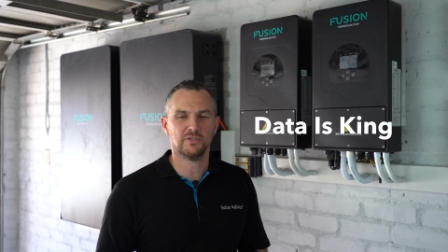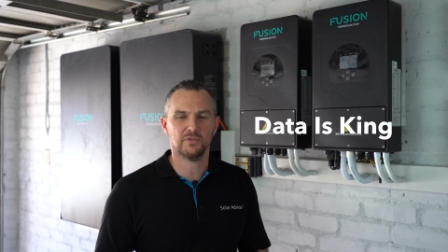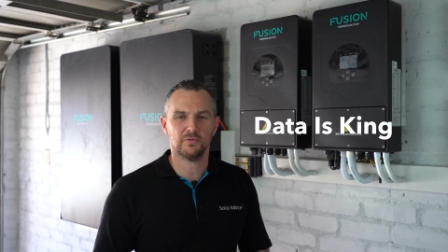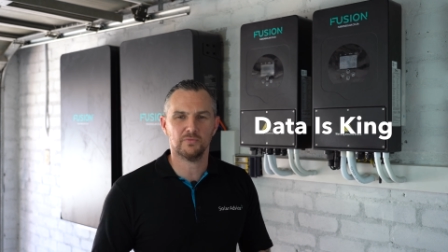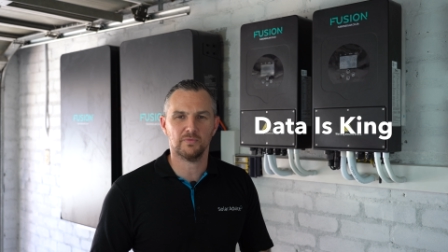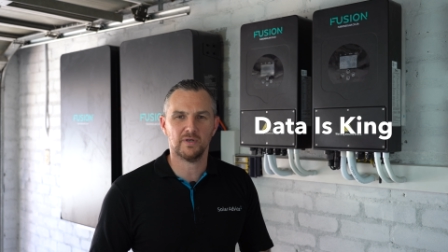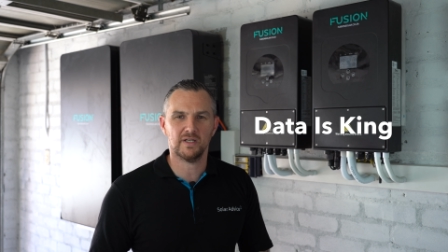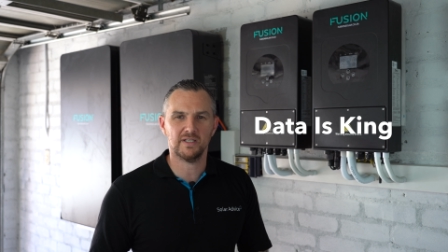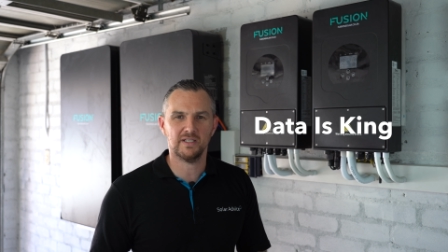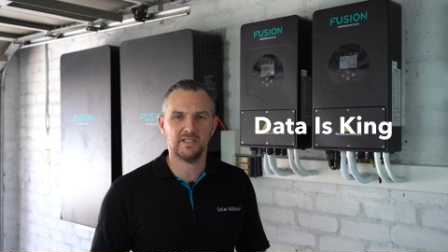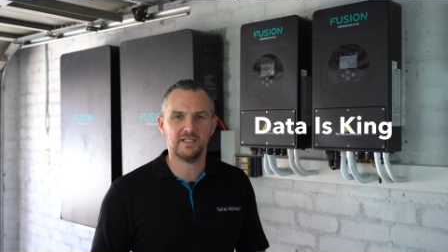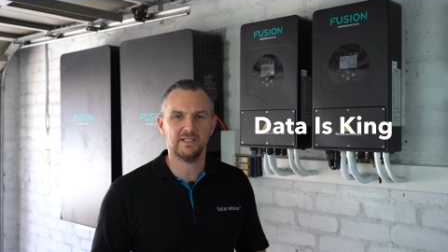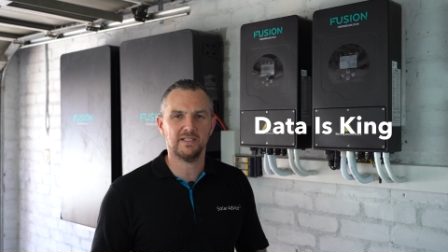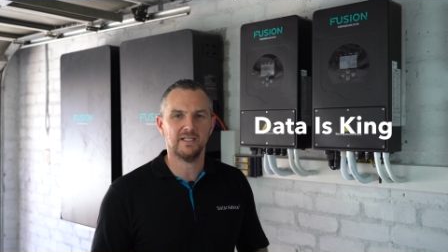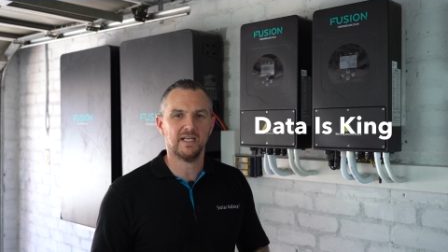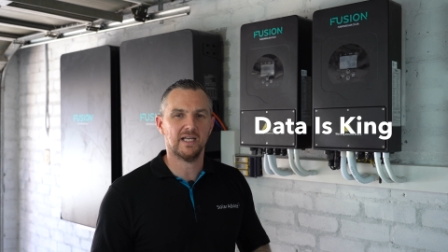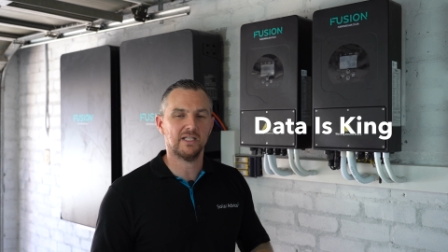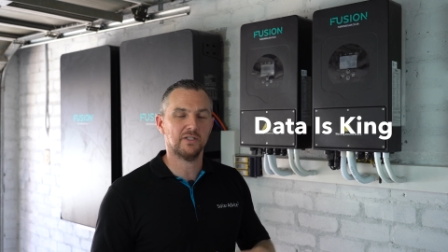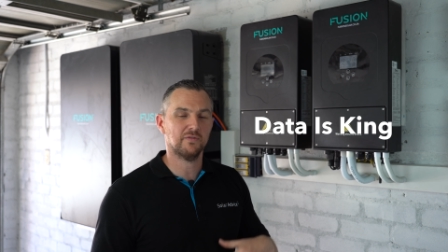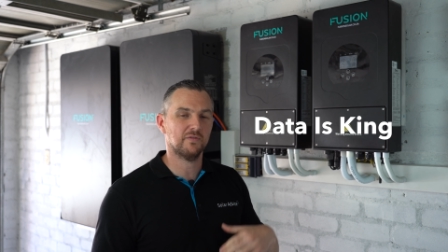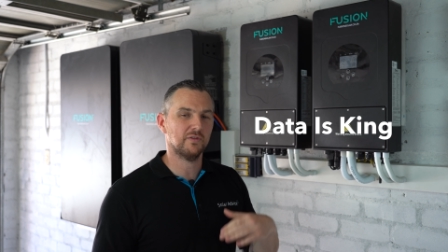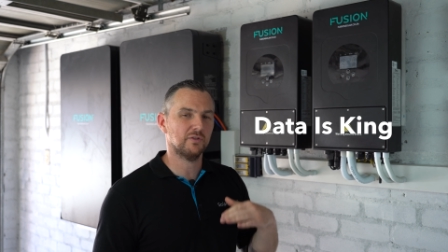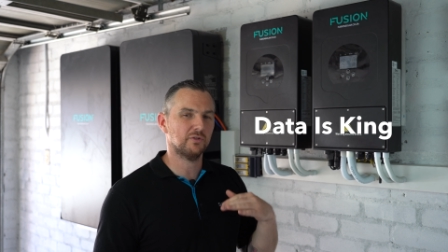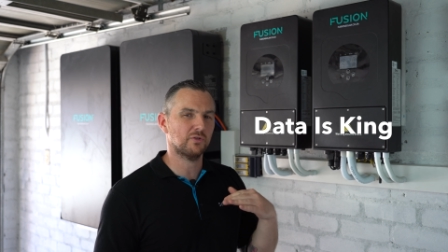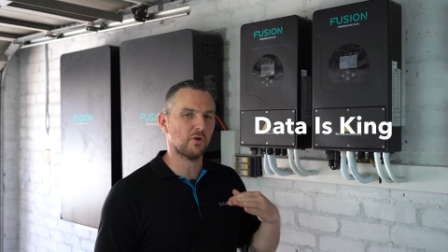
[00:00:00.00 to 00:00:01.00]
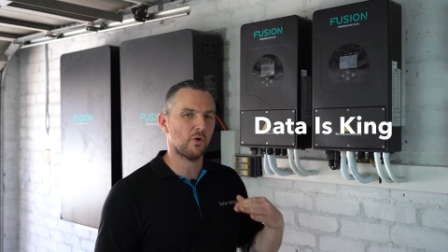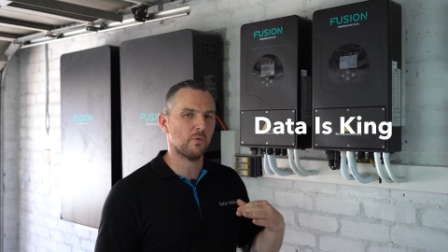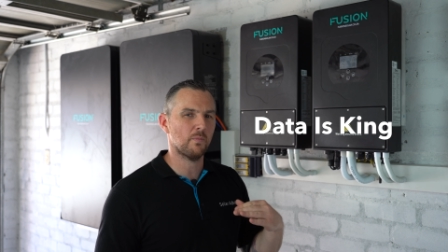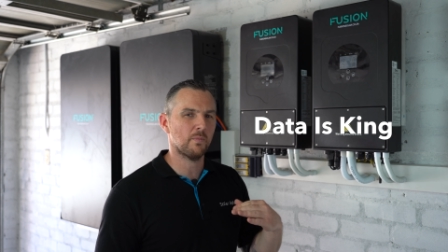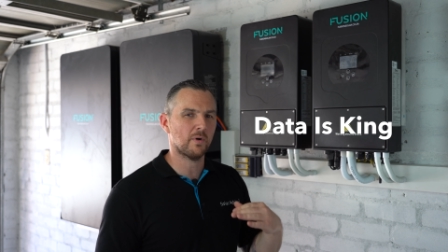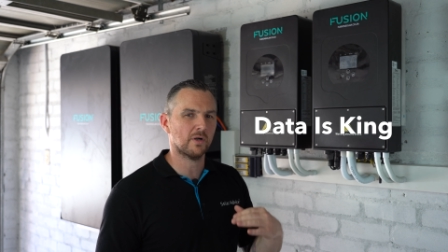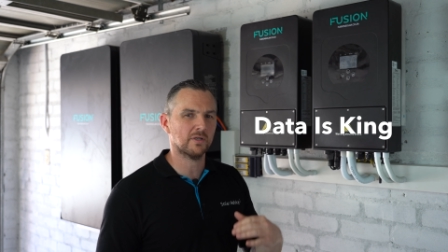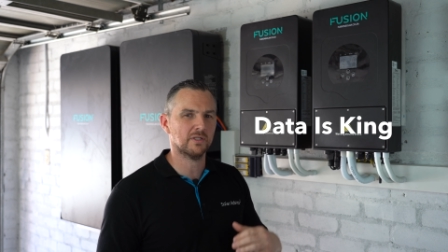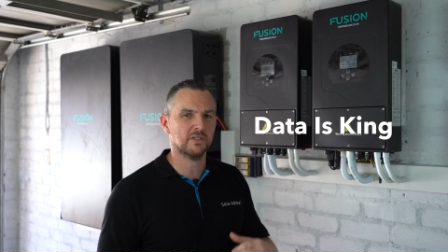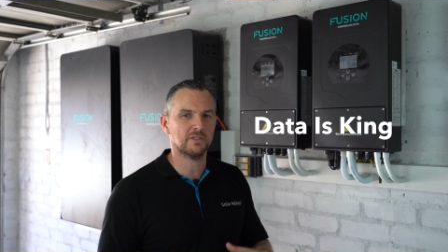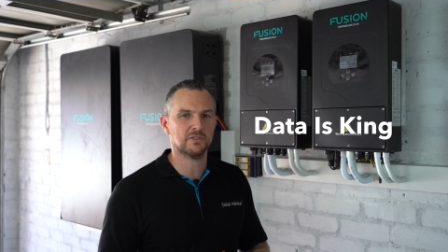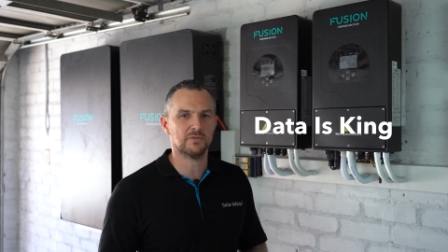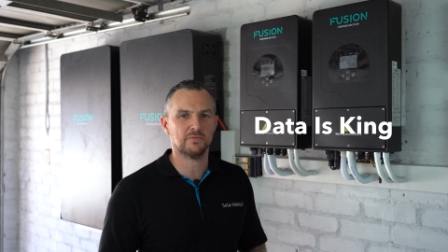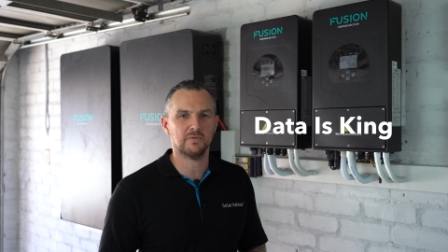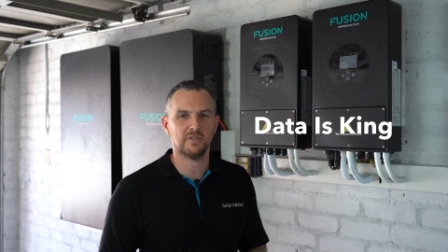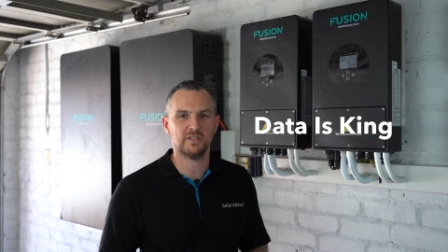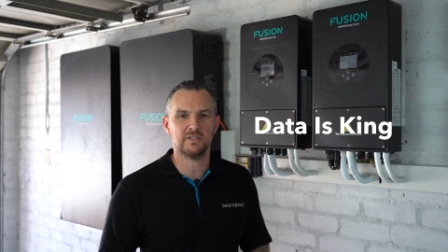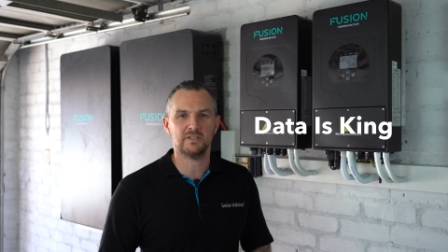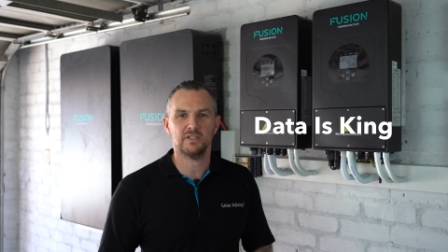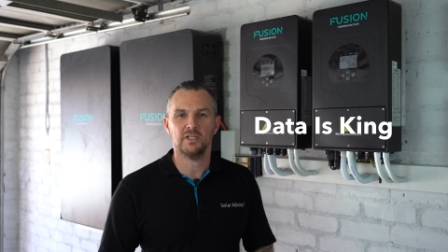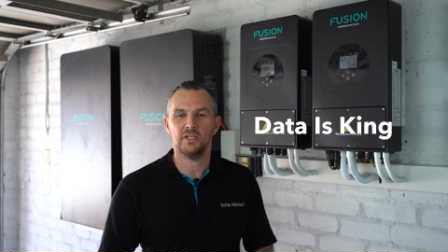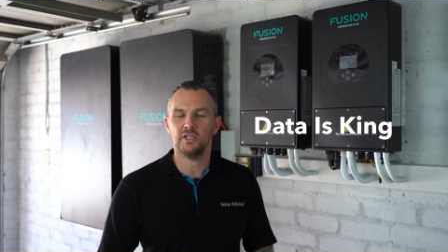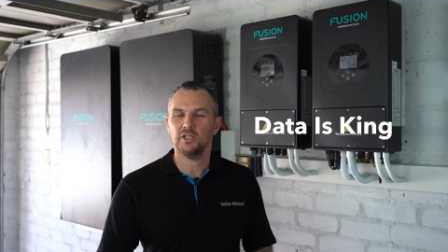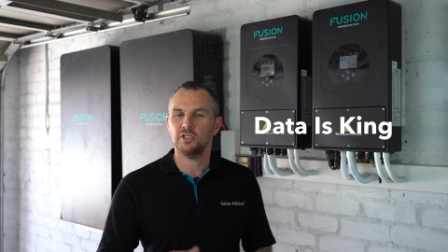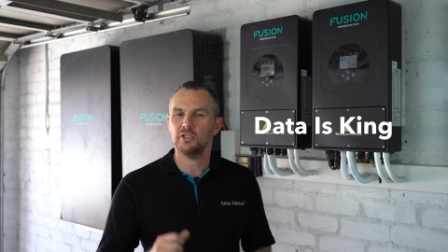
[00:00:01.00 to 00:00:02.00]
you're running and if you don't monitor it,